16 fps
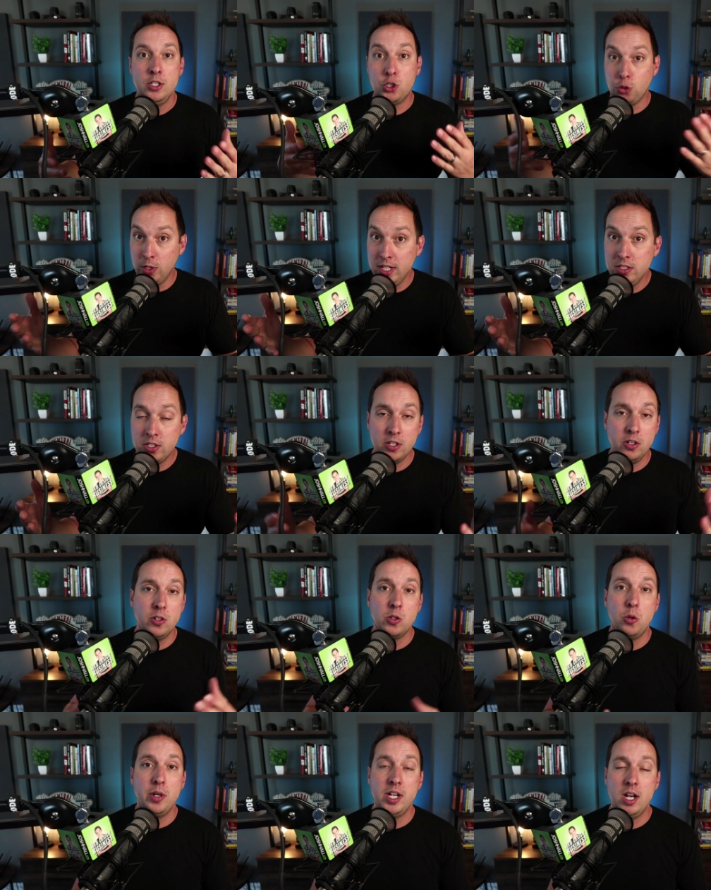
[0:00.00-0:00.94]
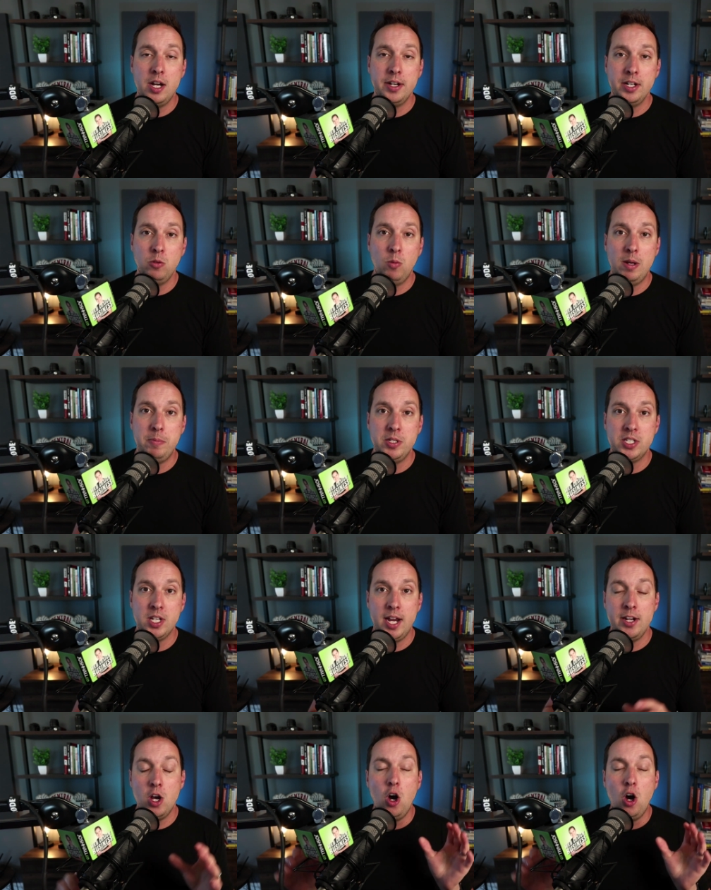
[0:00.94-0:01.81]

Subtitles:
trends that are going on in web design,